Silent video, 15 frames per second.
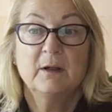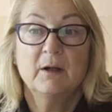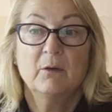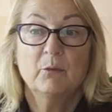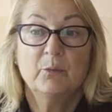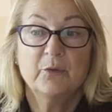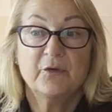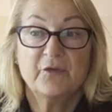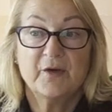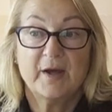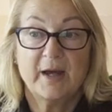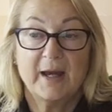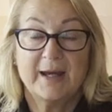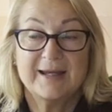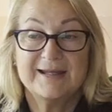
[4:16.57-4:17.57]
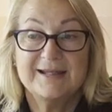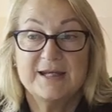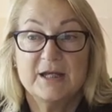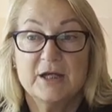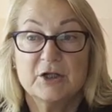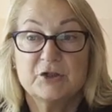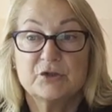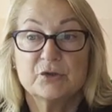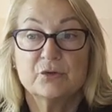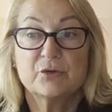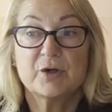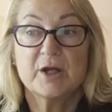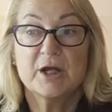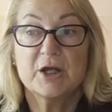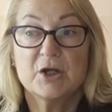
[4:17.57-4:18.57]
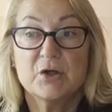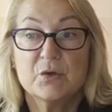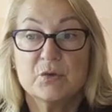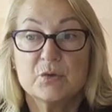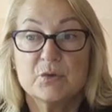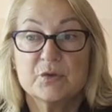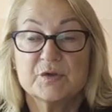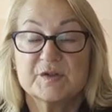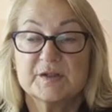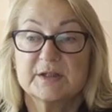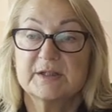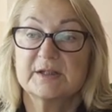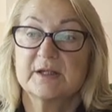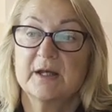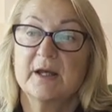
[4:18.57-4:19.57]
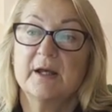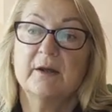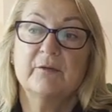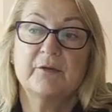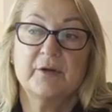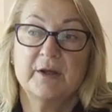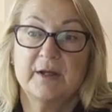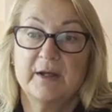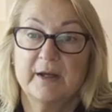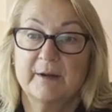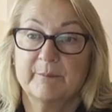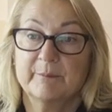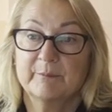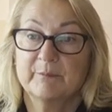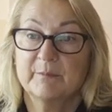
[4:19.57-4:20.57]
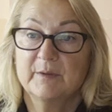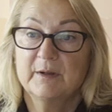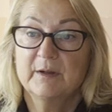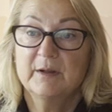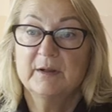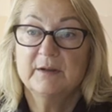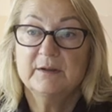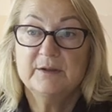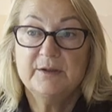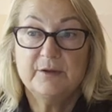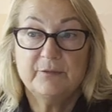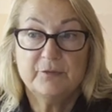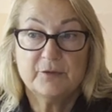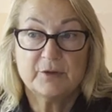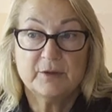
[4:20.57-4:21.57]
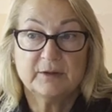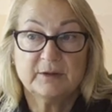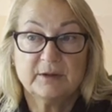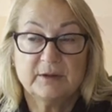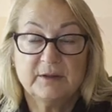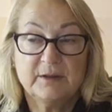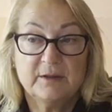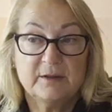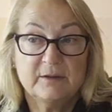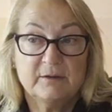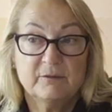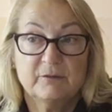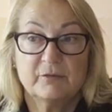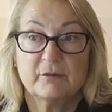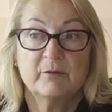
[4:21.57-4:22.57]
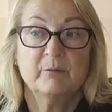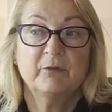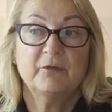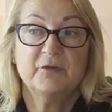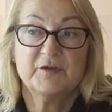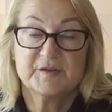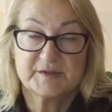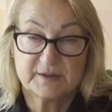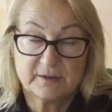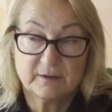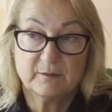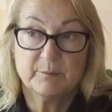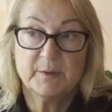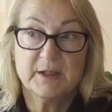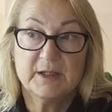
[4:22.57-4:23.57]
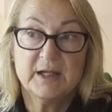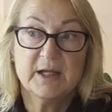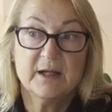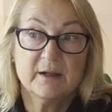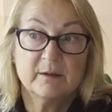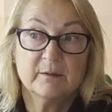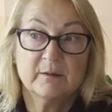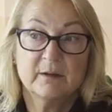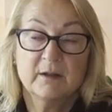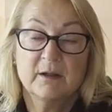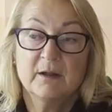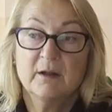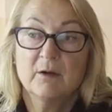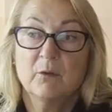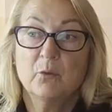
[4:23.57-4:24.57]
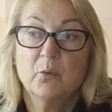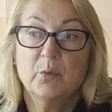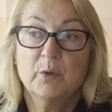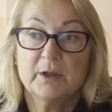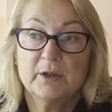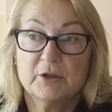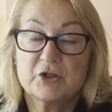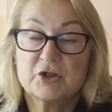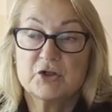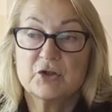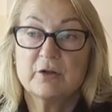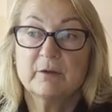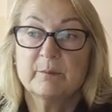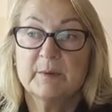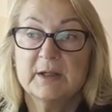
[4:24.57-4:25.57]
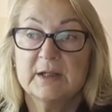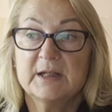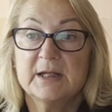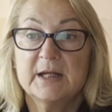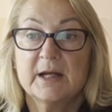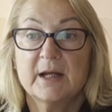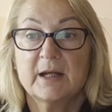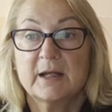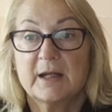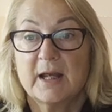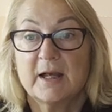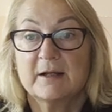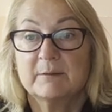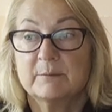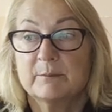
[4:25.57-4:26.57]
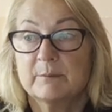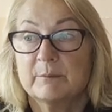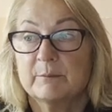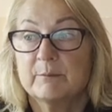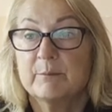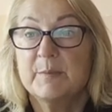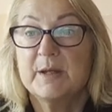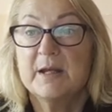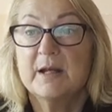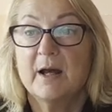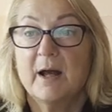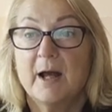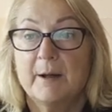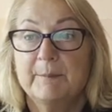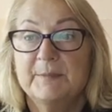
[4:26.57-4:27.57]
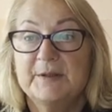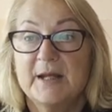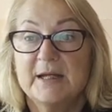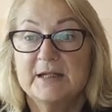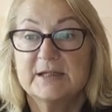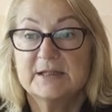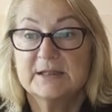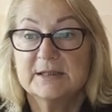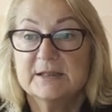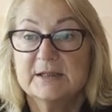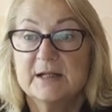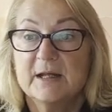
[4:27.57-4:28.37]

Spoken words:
with the idea to reuse it every year. Differently from physical media, virtual media can be updated